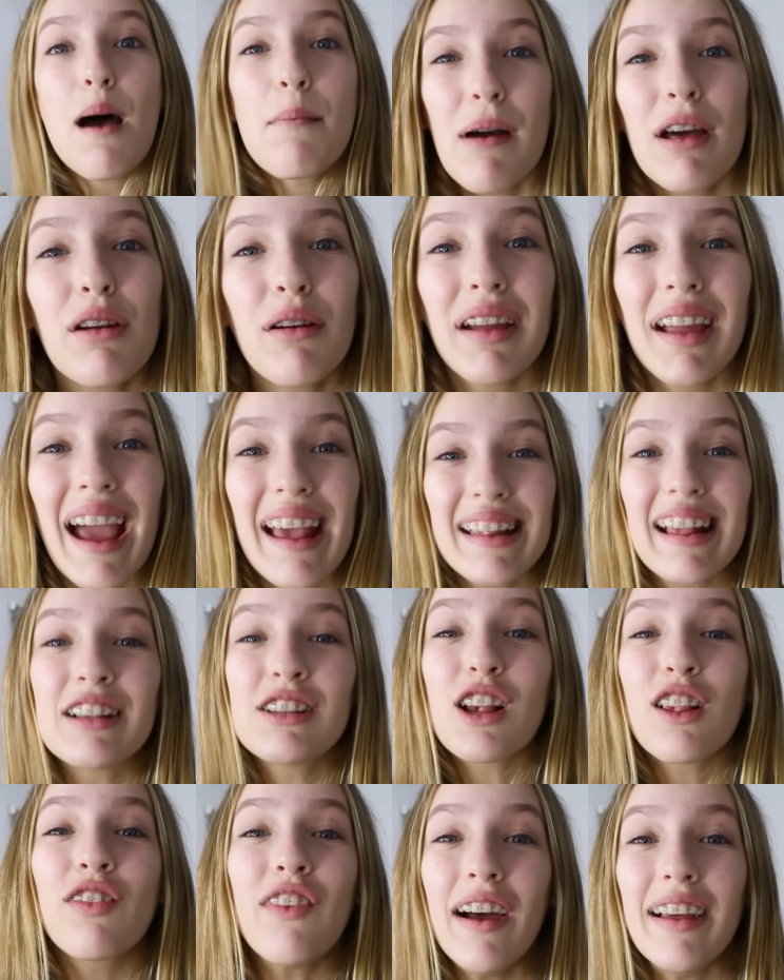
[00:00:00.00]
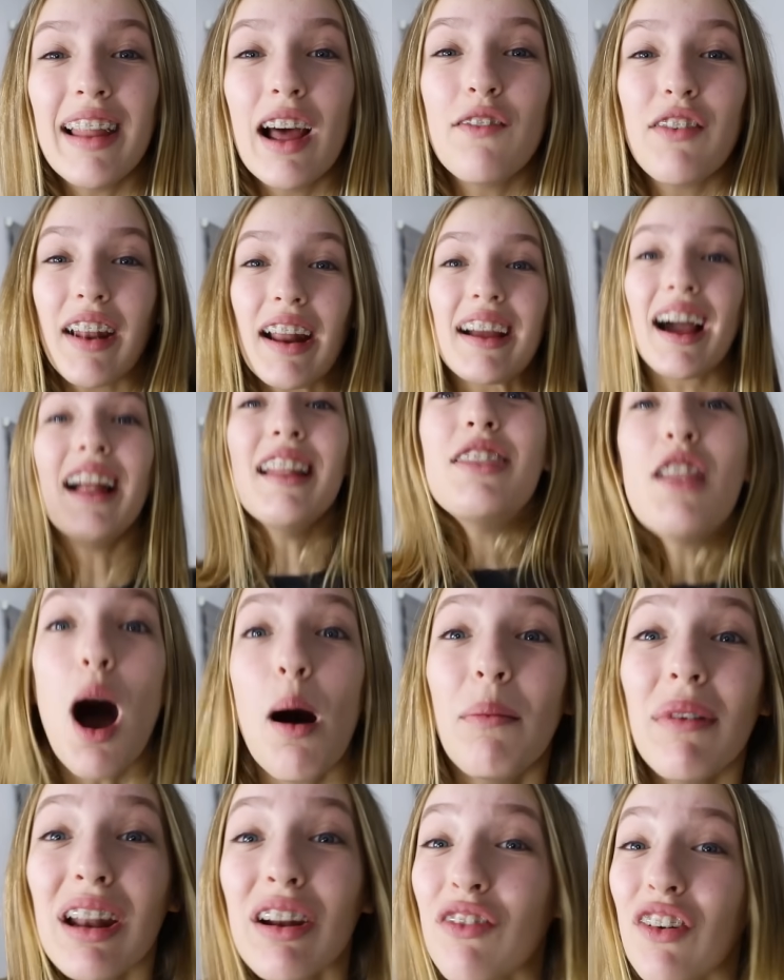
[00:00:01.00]
And by the way, guys, I just found out that I got
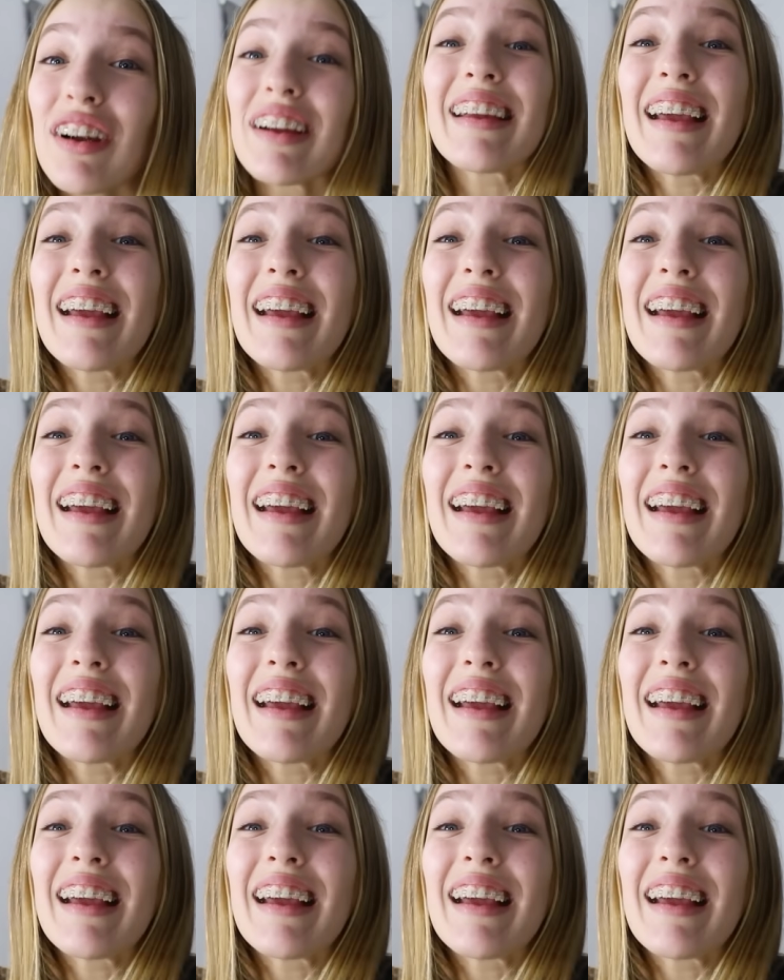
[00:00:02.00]
nominated for